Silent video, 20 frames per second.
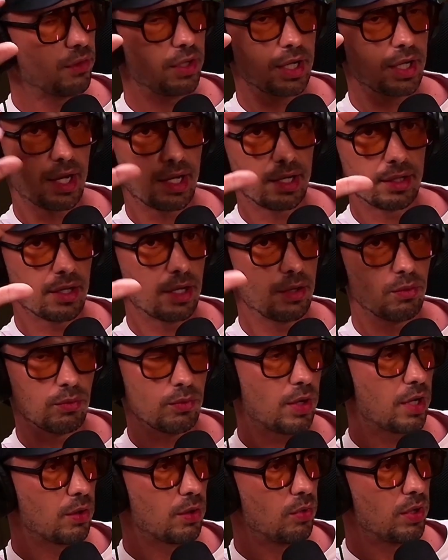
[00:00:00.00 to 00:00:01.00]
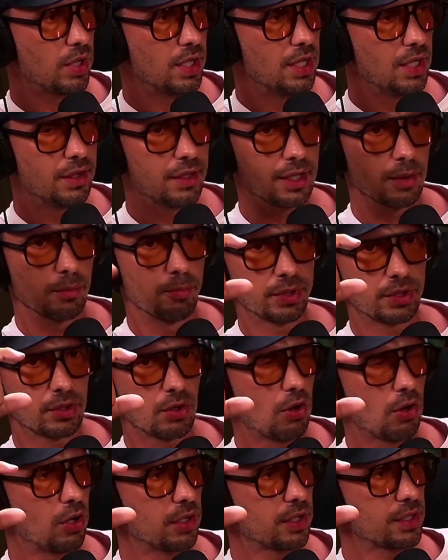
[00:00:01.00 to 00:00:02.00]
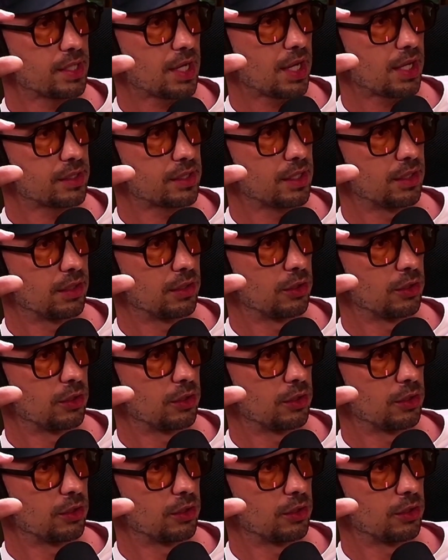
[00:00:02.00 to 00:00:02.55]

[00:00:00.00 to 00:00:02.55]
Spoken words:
Like, I don't want anything but the hardest asset in